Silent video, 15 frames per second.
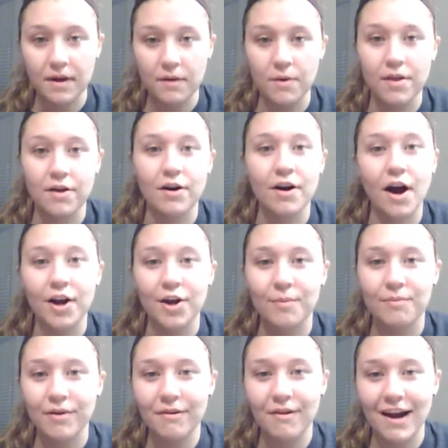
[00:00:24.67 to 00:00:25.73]
whether or not your
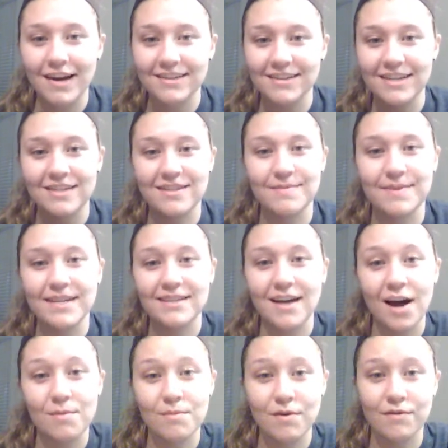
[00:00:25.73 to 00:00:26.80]
prereqs need to be
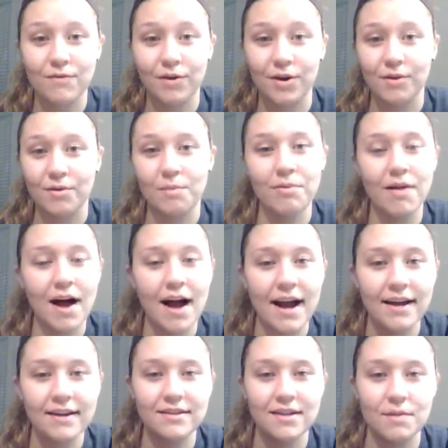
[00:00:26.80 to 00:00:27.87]
done before you
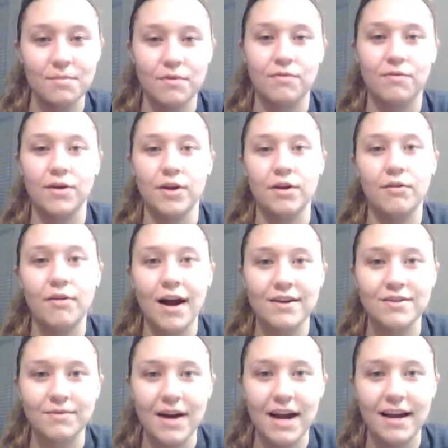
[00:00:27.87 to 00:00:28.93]
apply, done before you
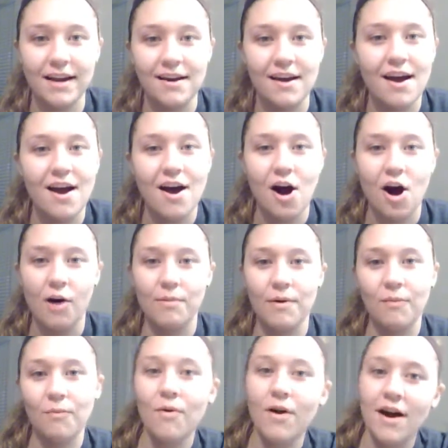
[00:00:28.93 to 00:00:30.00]
graduate, all
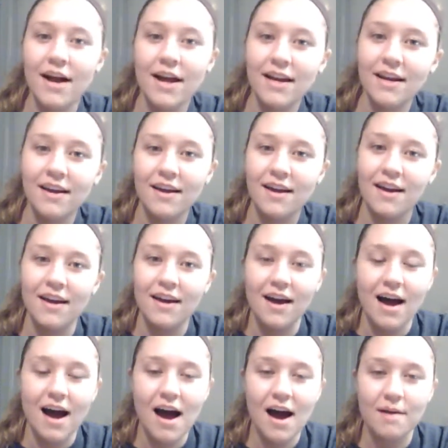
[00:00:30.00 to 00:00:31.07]
but one,
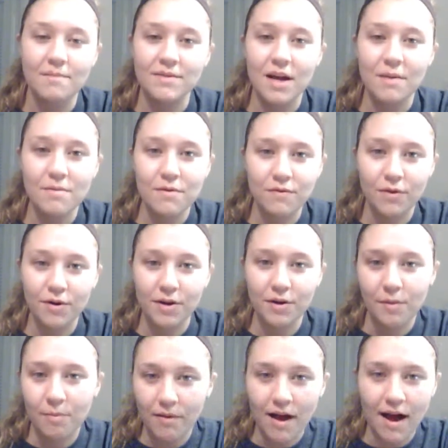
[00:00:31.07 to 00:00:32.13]
done before
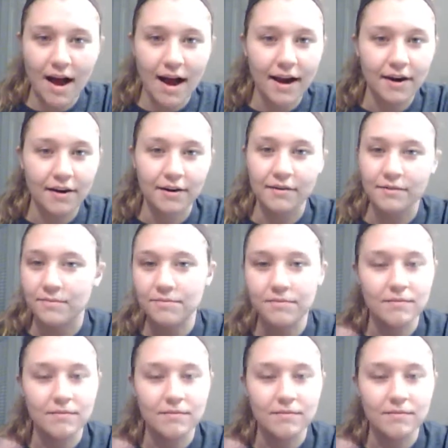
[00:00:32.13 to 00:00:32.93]
you apply, or